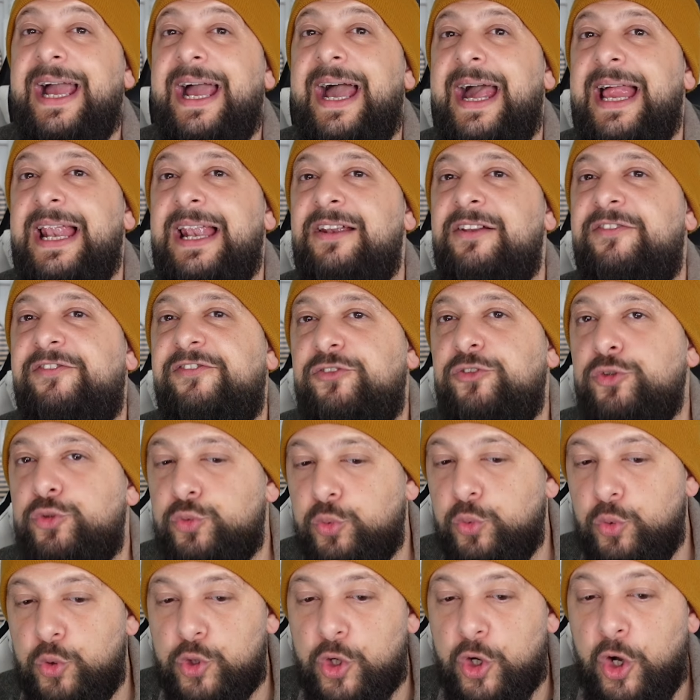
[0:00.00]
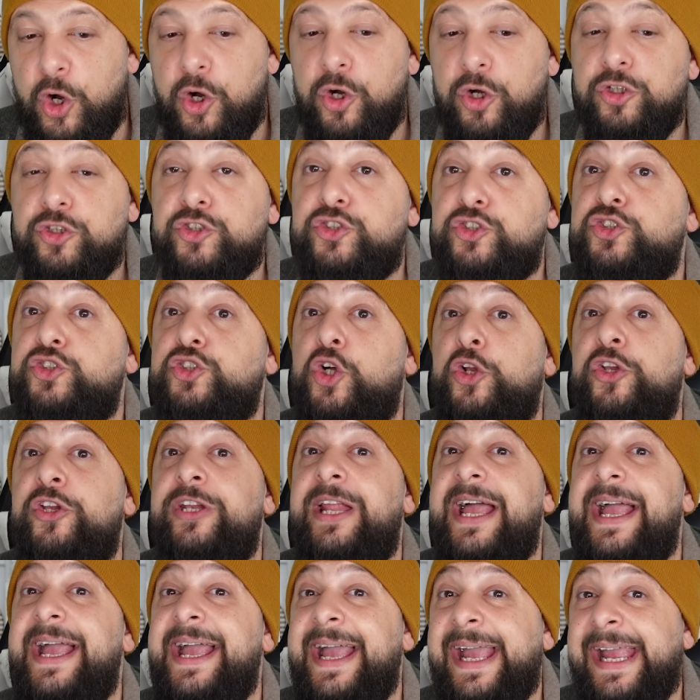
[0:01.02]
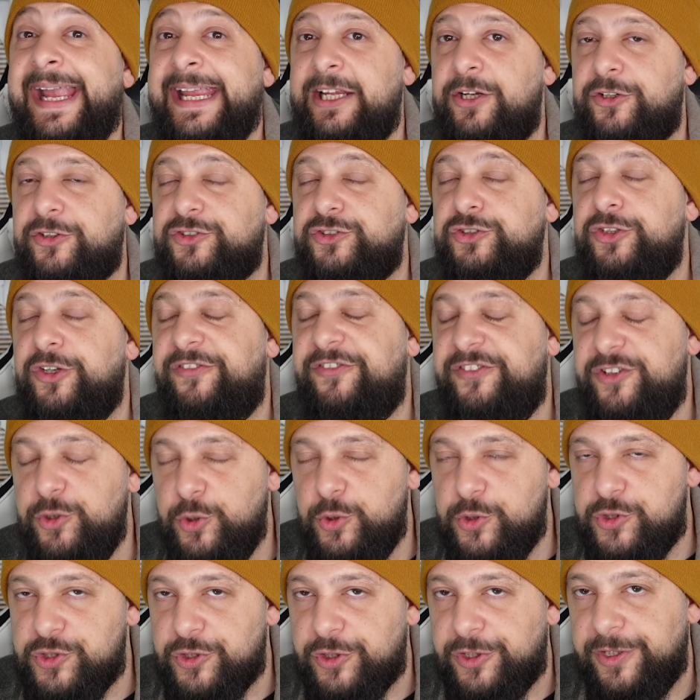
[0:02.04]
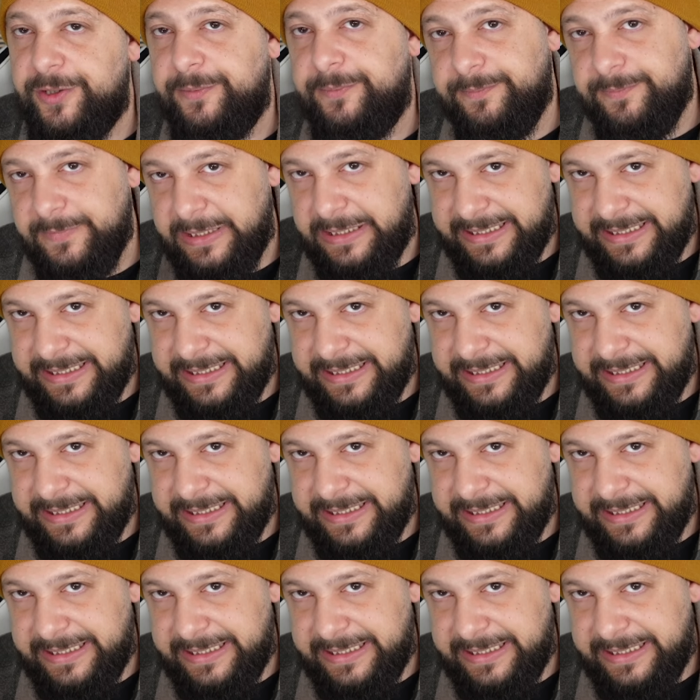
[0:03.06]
el futuro son ellos, the future.